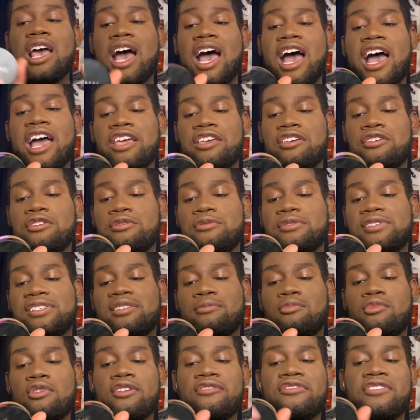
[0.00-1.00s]
I use
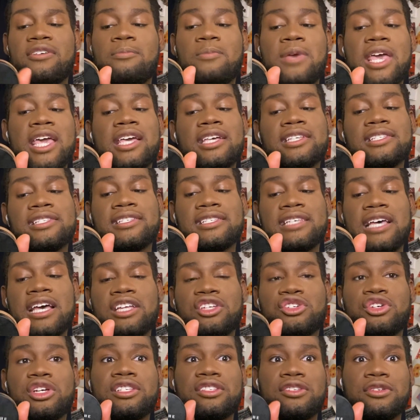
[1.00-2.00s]
the Morphe Bake and
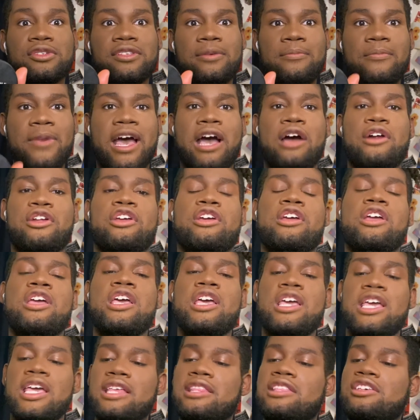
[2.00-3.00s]
Set Translucent Powder
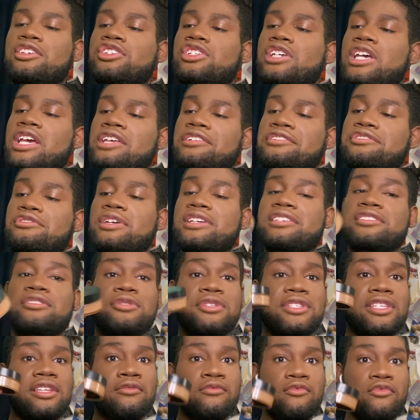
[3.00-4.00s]
in the shade
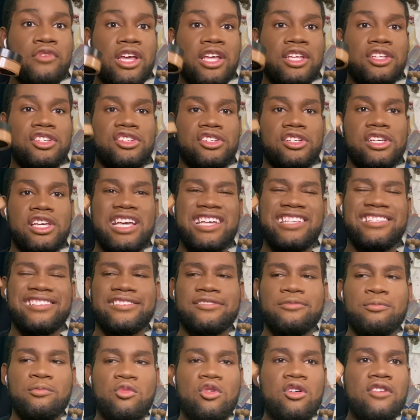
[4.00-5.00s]
Translucent Rich.
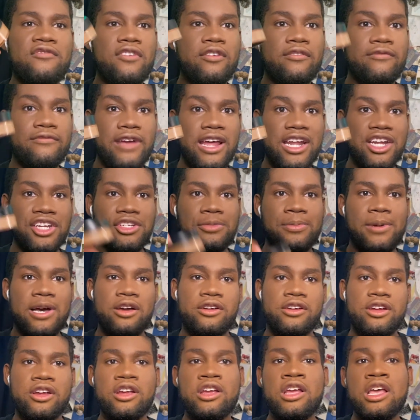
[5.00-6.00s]
It's more of a reddish
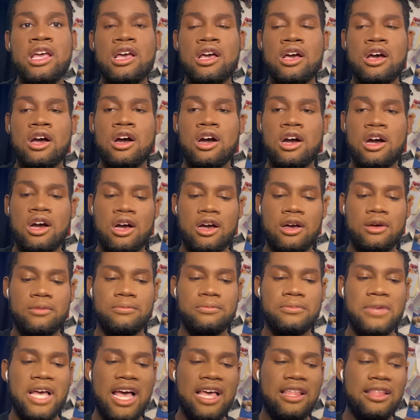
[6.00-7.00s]
powder.
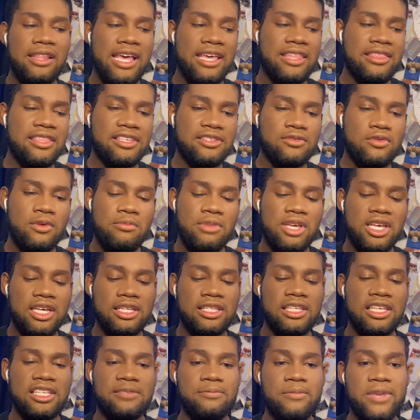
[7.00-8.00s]
I like this one
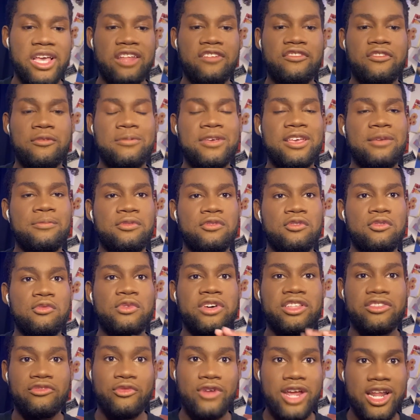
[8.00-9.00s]
because it's made for people
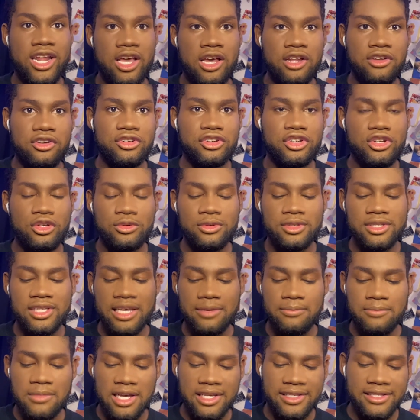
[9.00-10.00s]
with red undertones
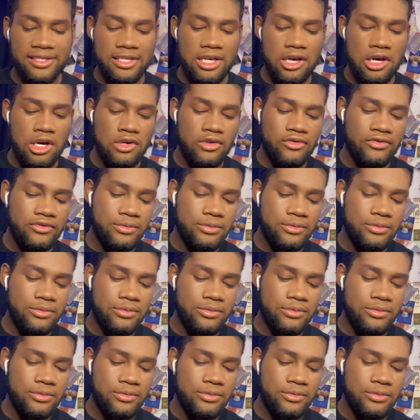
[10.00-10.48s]
like myself.